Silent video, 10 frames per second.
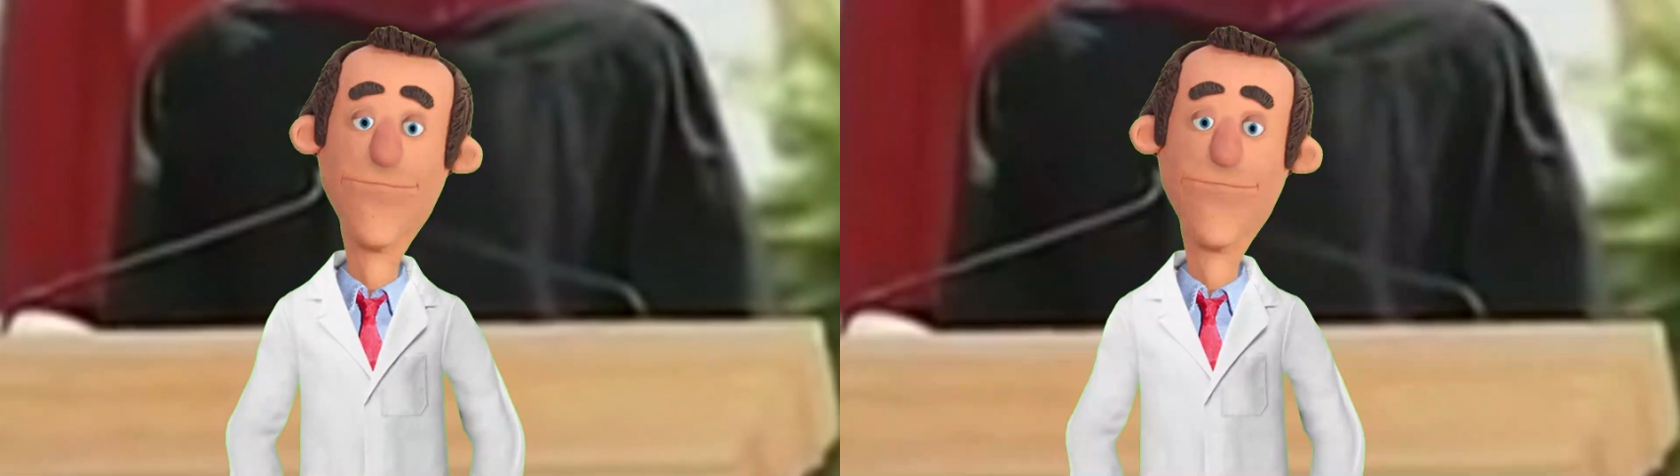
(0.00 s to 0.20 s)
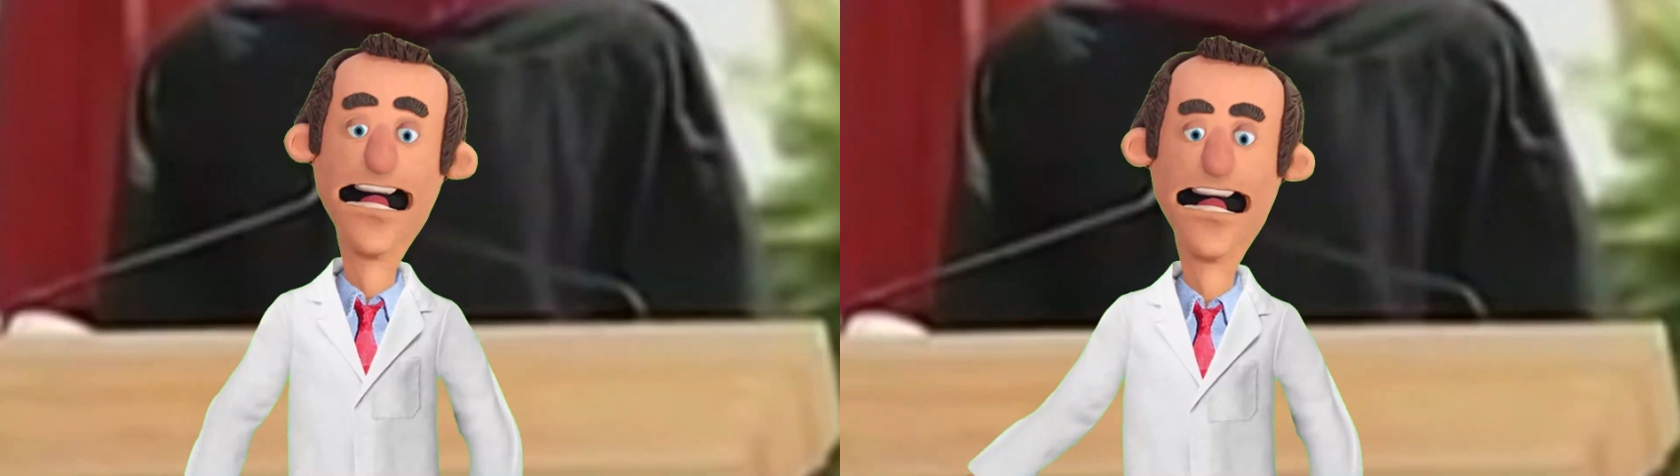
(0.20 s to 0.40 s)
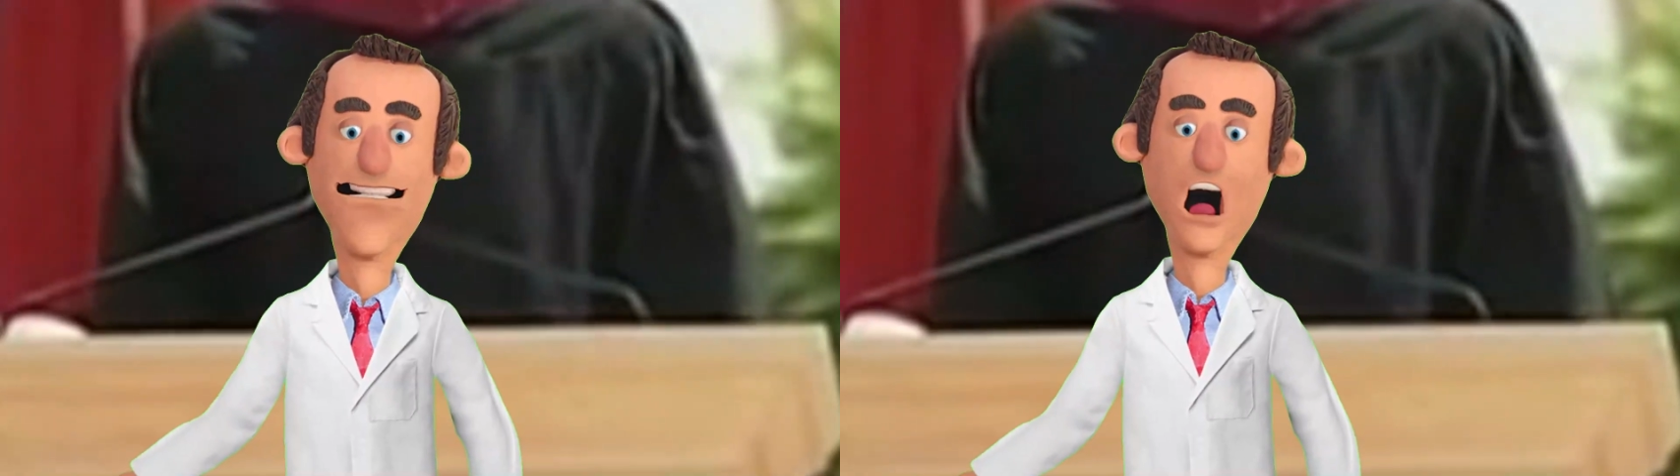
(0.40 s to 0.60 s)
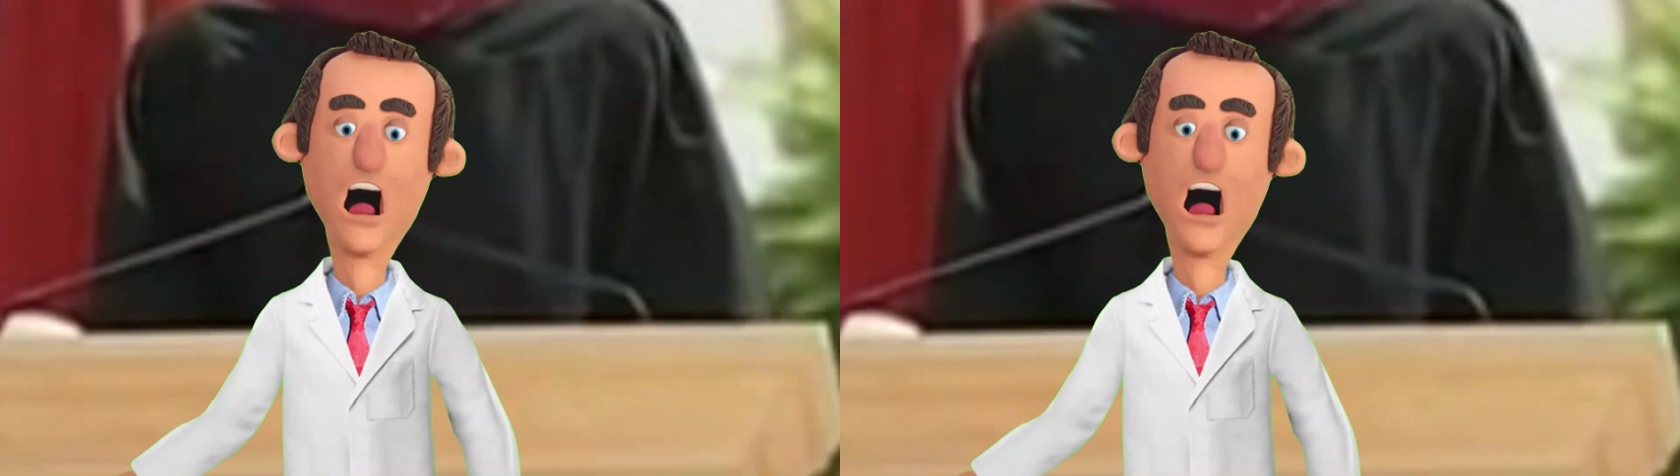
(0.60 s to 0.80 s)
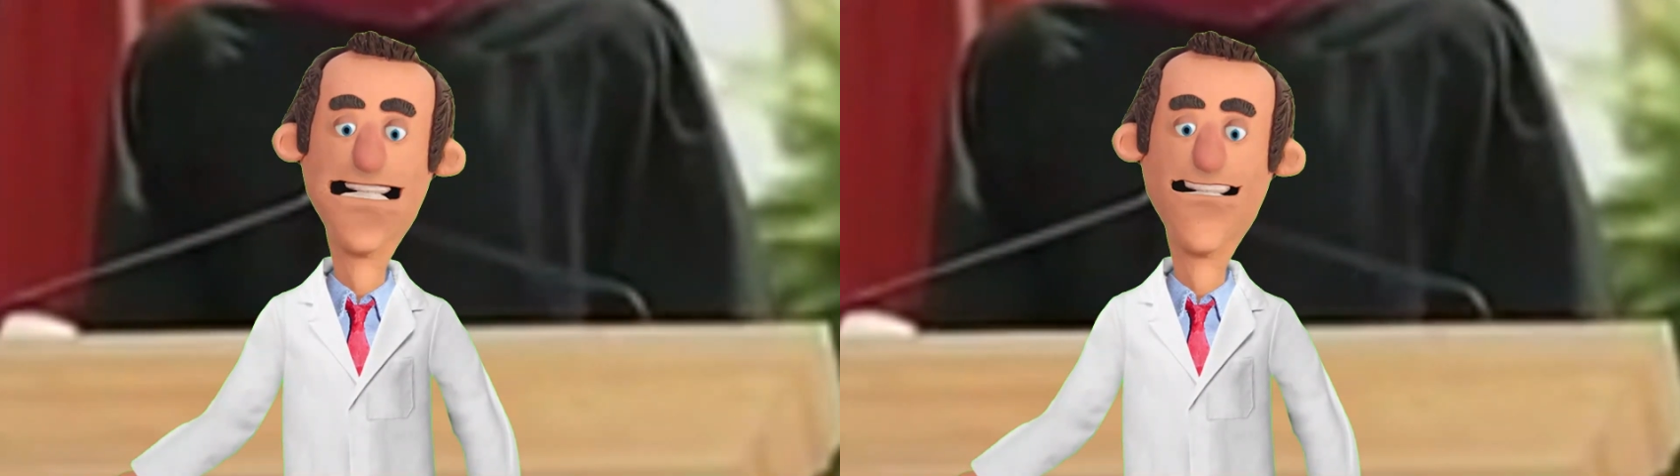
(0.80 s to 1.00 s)
Reed
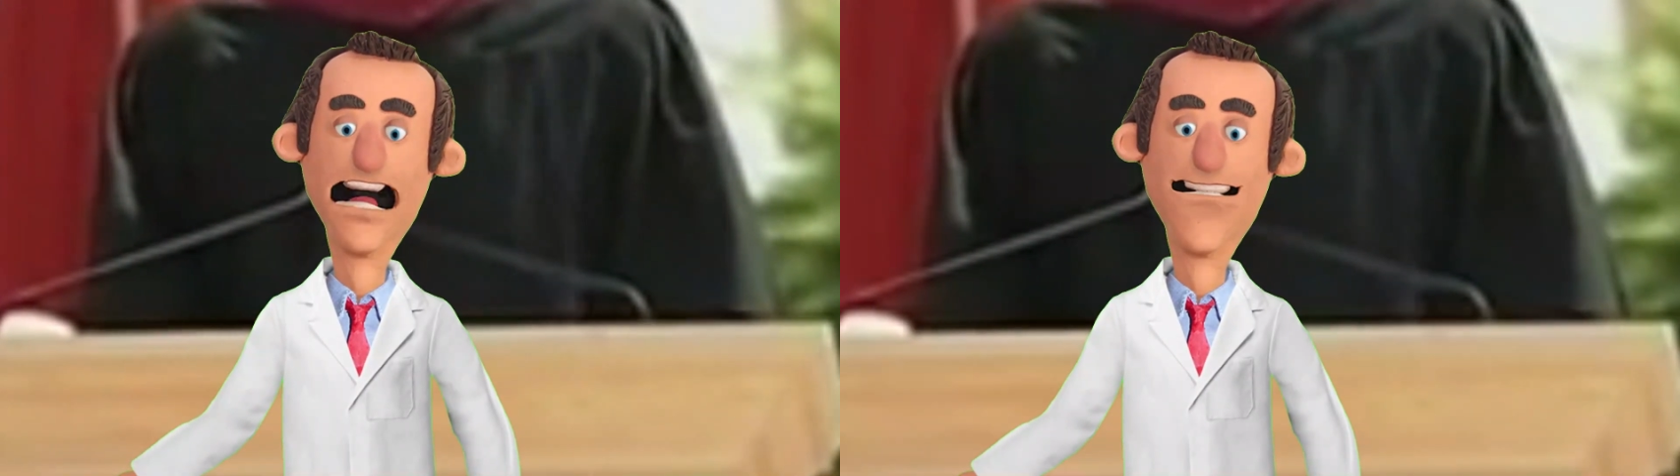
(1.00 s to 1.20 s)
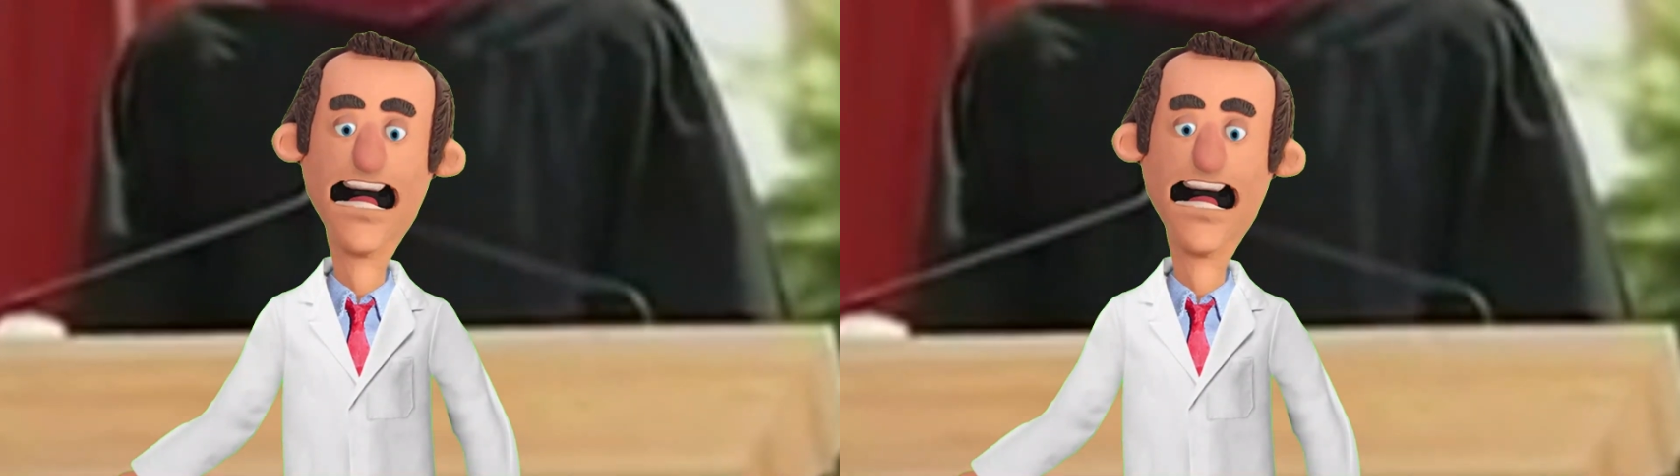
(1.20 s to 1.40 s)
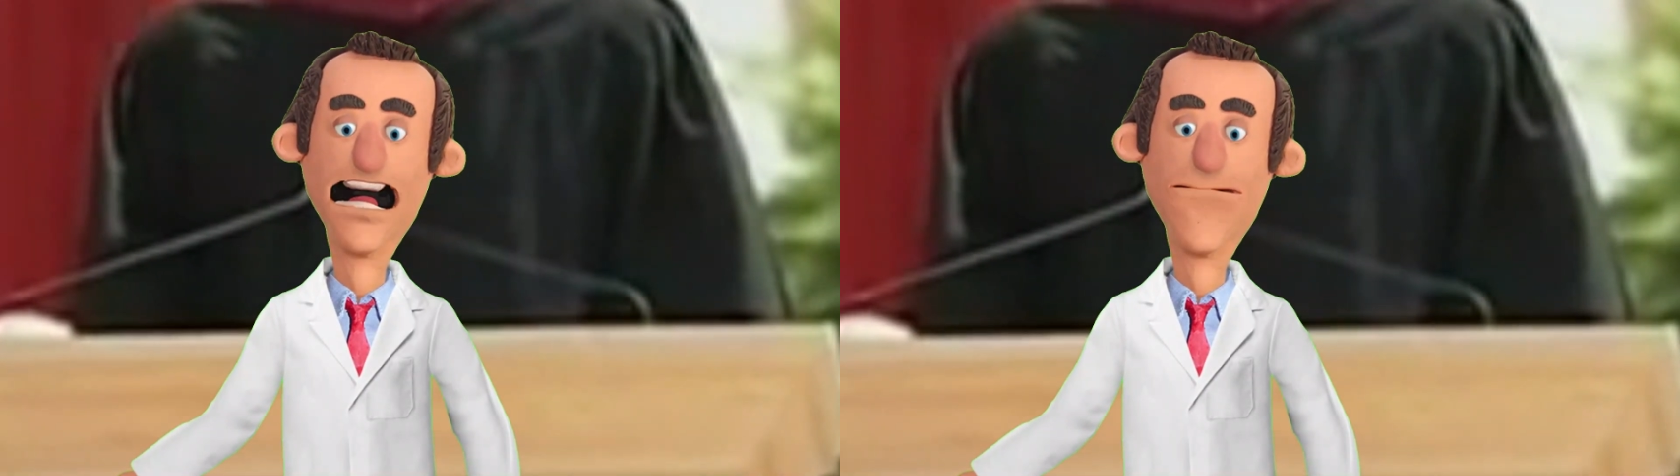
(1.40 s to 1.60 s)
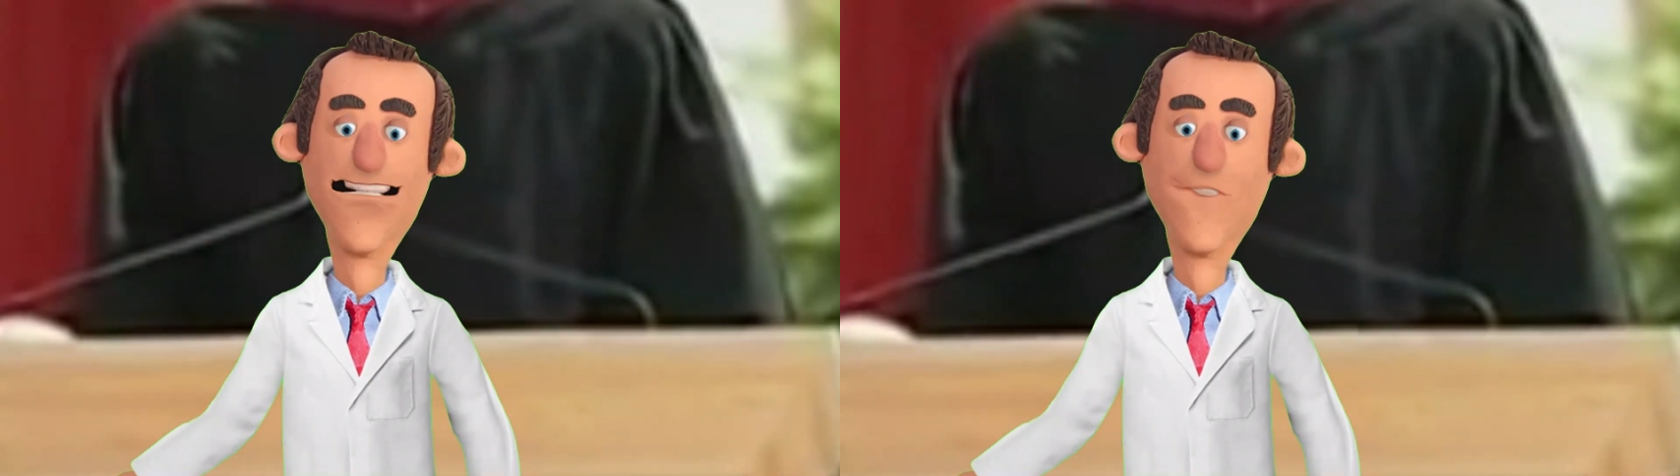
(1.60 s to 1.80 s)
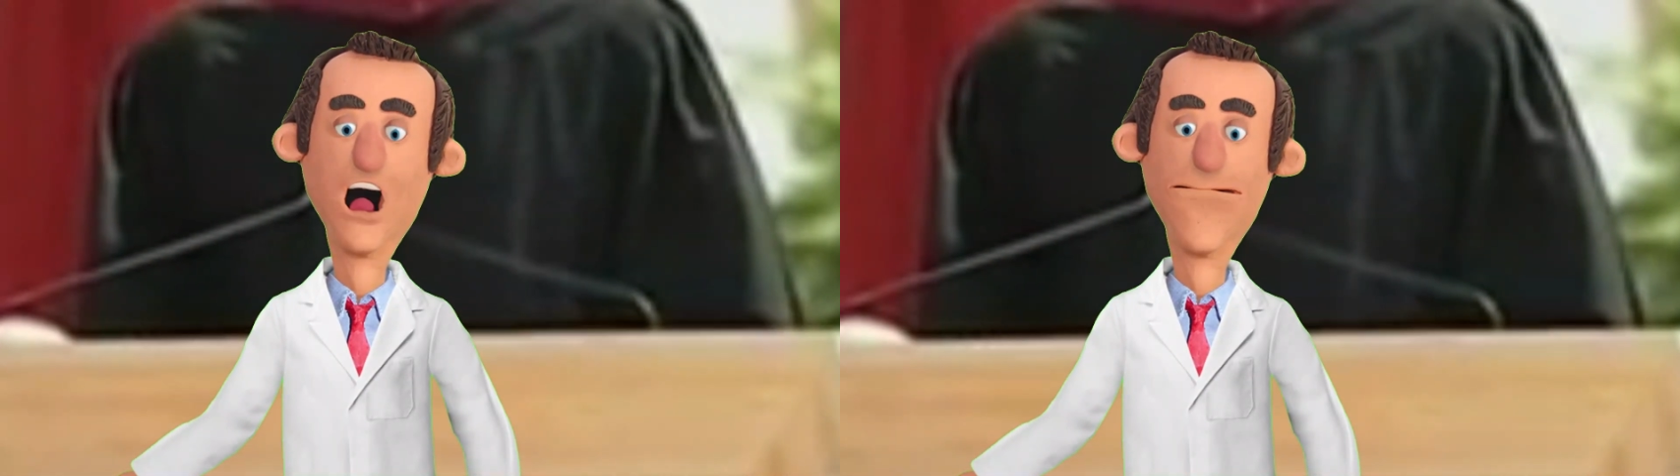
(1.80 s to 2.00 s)
College at that time
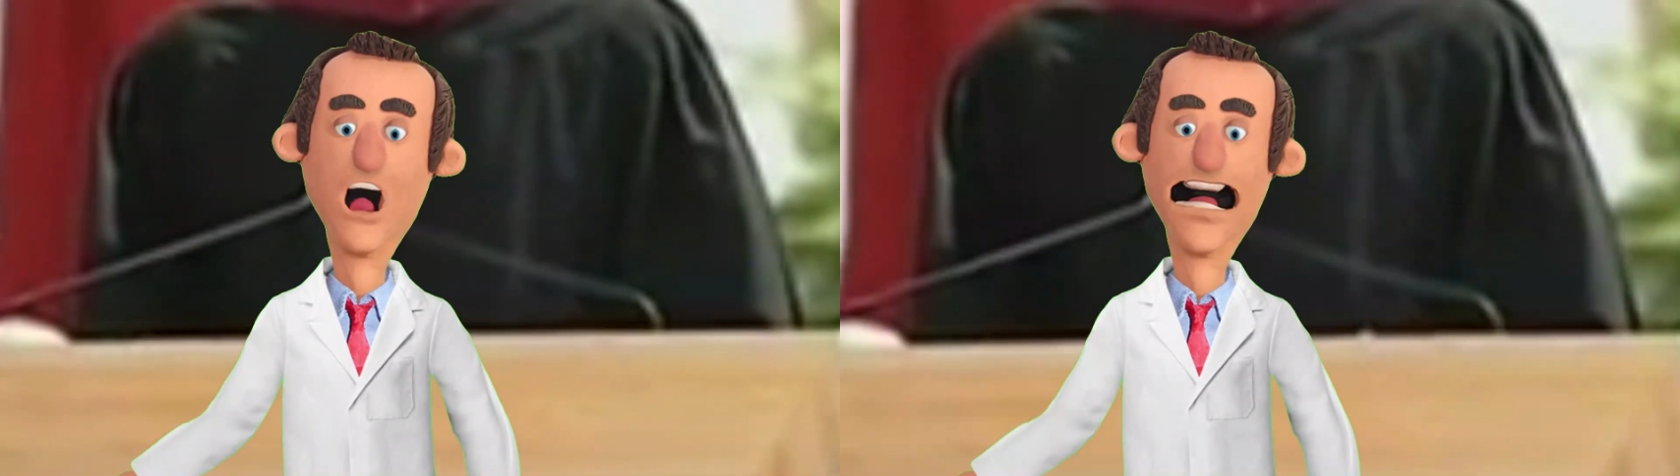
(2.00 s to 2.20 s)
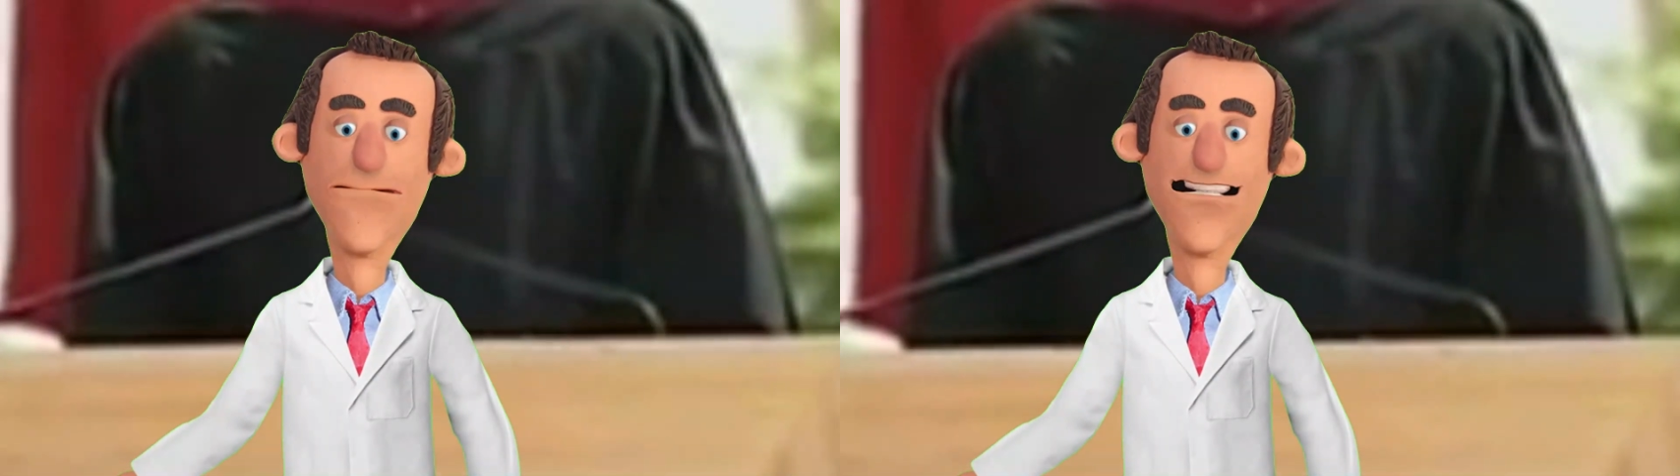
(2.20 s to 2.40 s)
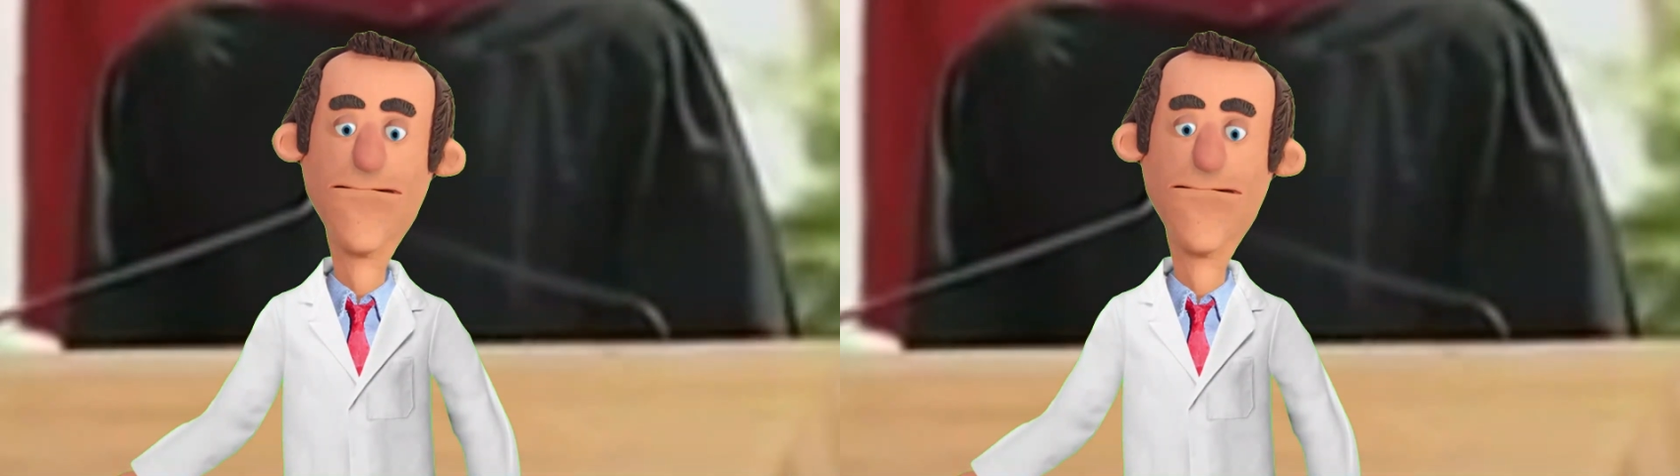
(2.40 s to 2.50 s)
offered perhaps